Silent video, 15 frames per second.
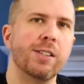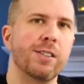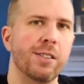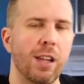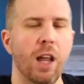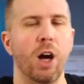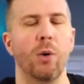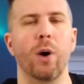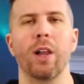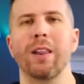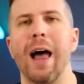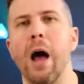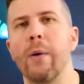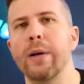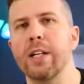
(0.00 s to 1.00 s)
slow,
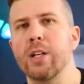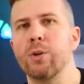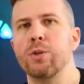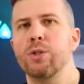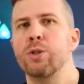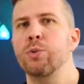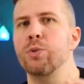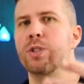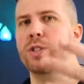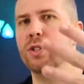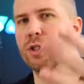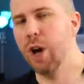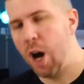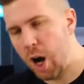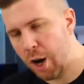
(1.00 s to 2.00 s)
allowing you to
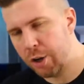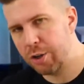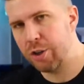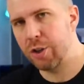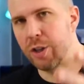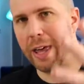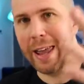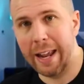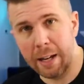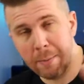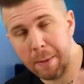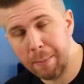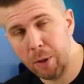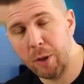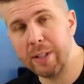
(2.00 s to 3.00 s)
dodge the
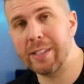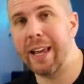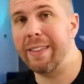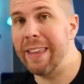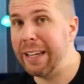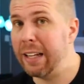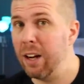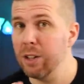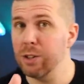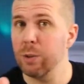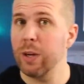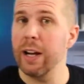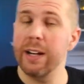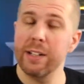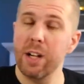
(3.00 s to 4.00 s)
enemy bullets, and they can also
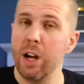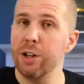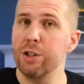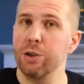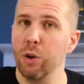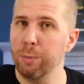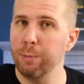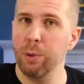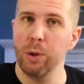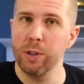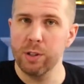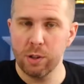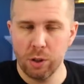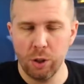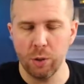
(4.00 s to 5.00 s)
kind of dodge your
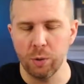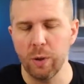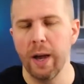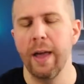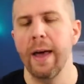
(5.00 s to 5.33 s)
bullets too.